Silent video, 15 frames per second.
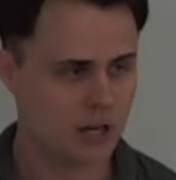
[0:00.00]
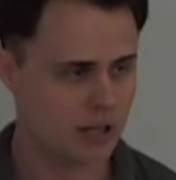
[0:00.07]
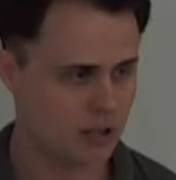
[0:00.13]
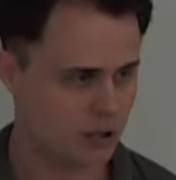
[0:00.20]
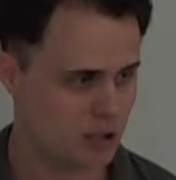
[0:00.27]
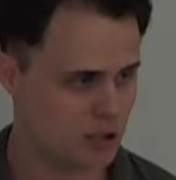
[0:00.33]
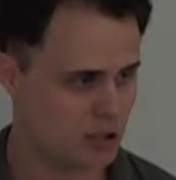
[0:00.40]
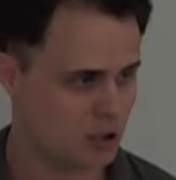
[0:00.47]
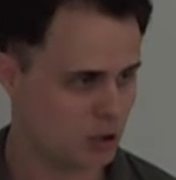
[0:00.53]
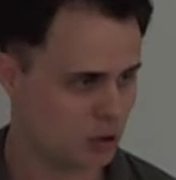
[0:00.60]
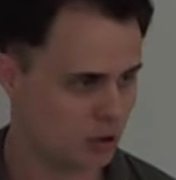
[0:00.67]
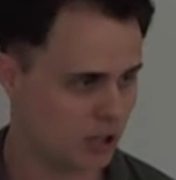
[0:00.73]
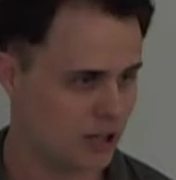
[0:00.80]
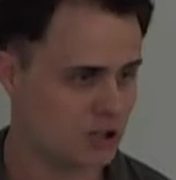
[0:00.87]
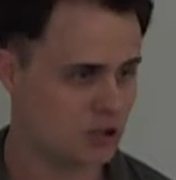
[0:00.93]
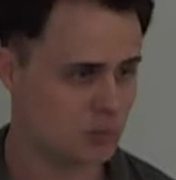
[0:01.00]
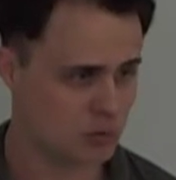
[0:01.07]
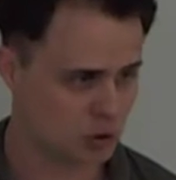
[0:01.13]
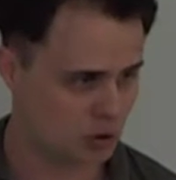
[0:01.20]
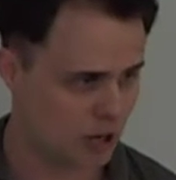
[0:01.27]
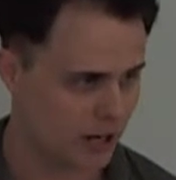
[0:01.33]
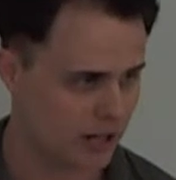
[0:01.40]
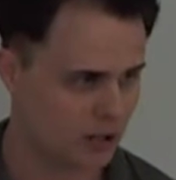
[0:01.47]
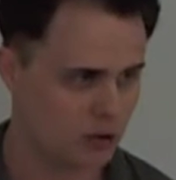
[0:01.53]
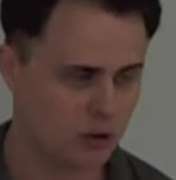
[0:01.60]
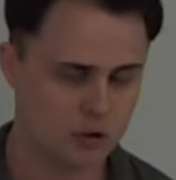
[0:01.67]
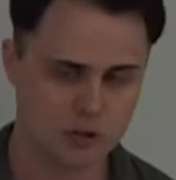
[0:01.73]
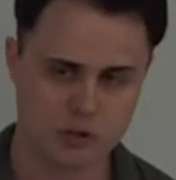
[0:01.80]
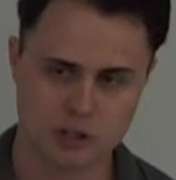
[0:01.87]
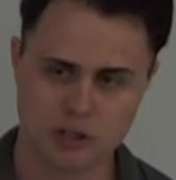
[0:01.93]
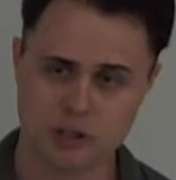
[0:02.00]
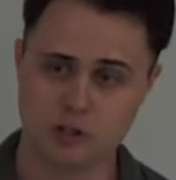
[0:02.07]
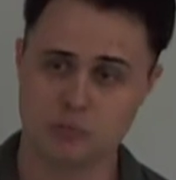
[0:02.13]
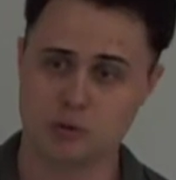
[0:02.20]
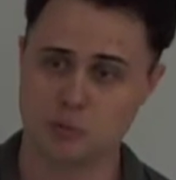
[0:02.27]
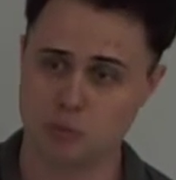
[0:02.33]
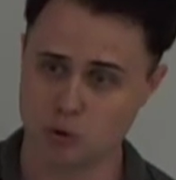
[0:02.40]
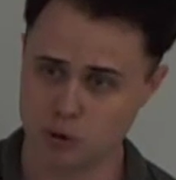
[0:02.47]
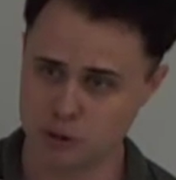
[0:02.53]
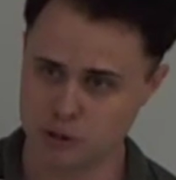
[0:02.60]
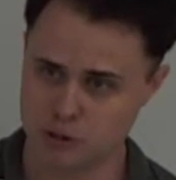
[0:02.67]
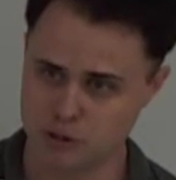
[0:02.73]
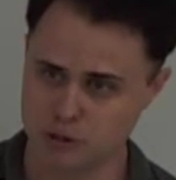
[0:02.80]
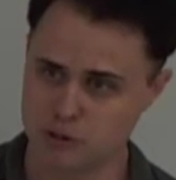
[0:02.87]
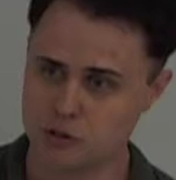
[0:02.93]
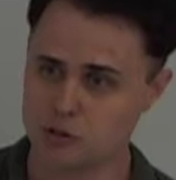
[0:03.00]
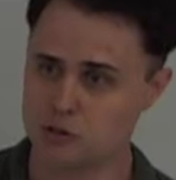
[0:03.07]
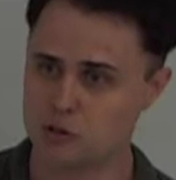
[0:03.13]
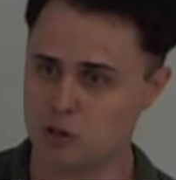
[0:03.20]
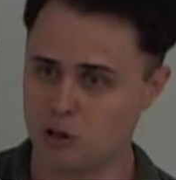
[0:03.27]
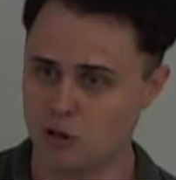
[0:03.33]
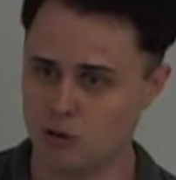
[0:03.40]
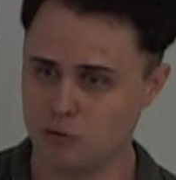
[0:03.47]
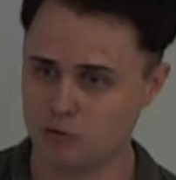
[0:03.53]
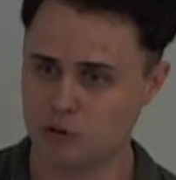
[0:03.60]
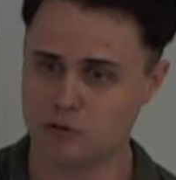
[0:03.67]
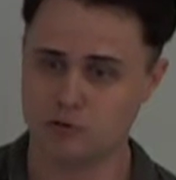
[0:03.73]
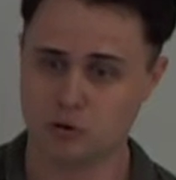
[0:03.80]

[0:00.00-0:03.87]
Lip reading: and you need to create some triangles and a proportion to solve